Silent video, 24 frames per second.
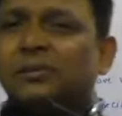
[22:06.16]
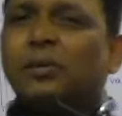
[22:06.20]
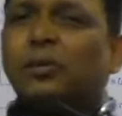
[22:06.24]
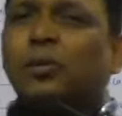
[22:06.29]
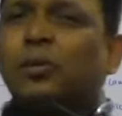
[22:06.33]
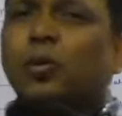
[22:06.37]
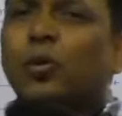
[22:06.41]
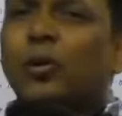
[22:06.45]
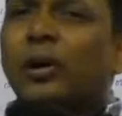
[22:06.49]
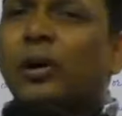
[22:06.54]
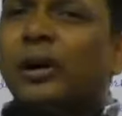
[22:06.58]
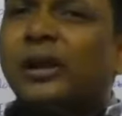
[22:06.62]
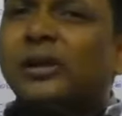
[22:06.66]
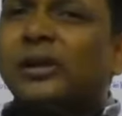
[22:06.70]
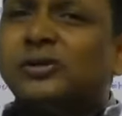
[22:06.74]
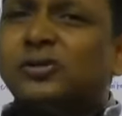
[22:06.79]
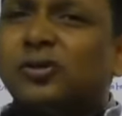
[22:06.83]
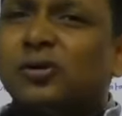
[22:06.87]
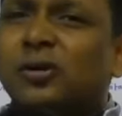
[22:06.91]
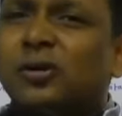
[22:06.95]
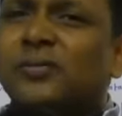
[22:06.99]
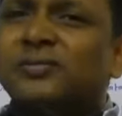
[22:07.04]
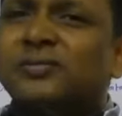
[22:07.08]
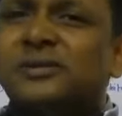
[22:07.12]
covalency
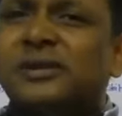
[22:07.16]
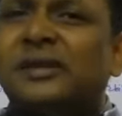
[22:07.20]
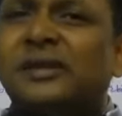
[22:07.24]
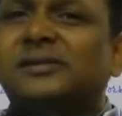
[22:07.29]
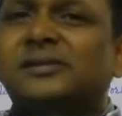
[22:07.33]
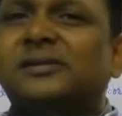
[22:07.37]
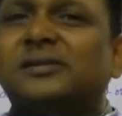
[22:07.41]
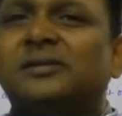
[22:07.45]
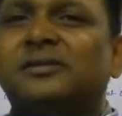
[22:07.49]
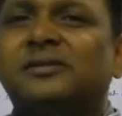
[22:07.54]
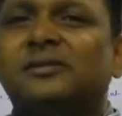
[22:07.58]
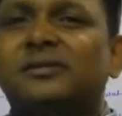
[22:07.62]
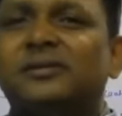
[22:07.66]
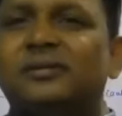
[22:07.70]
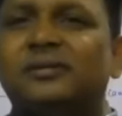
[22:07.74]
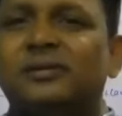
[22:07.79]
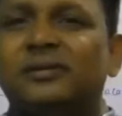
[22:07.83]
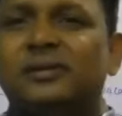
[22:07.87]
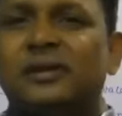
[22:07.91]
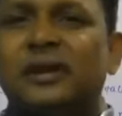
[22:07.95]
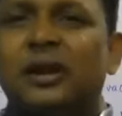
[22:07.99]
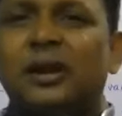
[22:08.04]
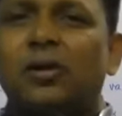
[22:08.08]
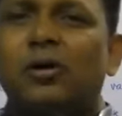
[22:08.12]
of 6.
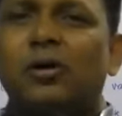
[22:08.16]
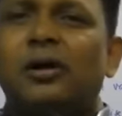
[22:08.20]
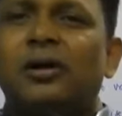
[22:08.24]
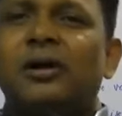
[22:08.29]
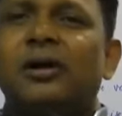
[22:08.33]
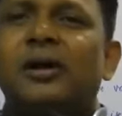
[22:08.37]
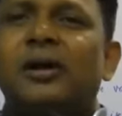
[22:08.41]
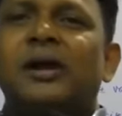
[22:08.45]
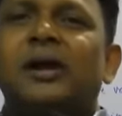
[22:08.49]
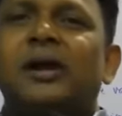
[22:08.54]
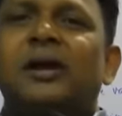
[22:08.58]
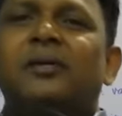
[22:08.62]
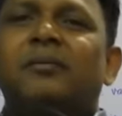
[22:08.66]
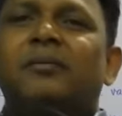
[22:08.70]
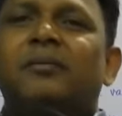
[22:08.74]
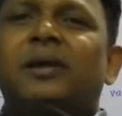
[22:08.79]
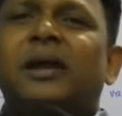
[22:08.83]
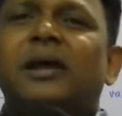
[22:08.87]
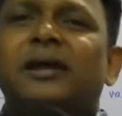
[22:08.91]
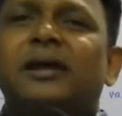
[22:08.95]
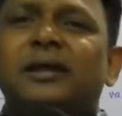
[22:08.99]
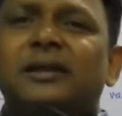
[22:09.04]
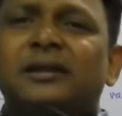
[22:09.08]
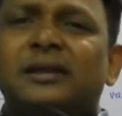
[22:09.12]
Did you got?
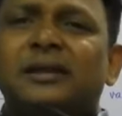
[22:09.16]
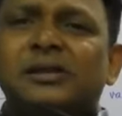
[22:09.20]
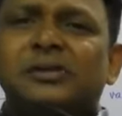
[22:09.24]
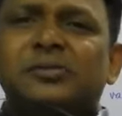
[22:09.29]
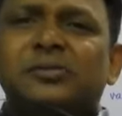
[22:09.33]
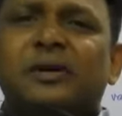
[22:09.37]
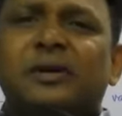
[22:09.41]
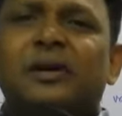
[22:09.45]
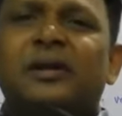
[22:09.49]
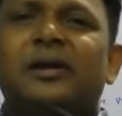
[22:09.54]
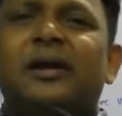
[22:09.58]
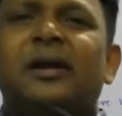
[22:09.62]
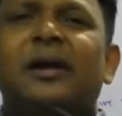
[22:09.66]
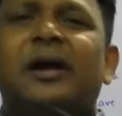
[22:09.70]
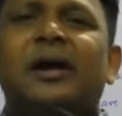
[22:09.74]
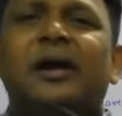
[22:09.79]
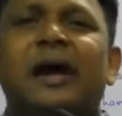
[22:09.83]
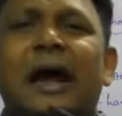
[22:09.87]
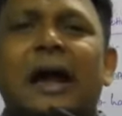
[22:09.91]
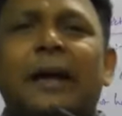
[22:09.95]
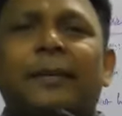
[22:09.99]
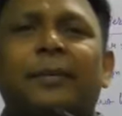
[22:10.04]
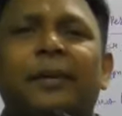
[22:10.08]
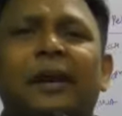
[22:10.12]
But in this one,
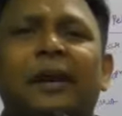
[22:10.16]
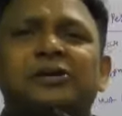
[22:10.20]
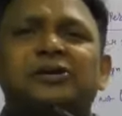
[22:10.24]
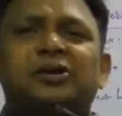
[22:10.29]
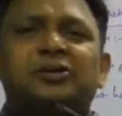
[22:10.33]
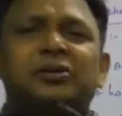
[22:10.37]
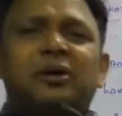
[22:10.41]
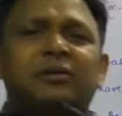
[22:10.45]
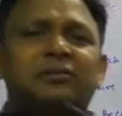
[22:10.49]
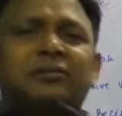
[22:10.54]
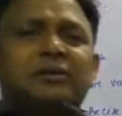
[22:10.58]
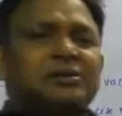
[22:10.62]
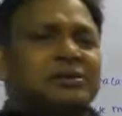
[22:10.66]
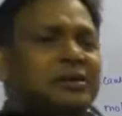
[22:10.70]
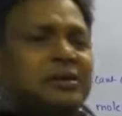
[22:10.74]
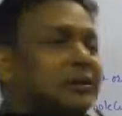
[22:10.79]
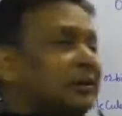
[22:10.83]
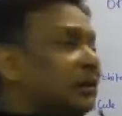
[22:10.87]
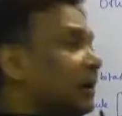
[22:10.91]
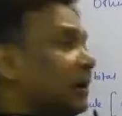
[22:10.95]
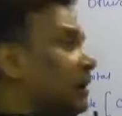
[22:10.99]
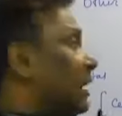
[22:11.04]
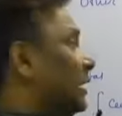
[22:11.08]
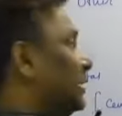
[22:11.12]
hybridization of the
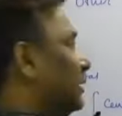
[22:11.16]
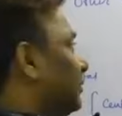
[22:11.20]
central atom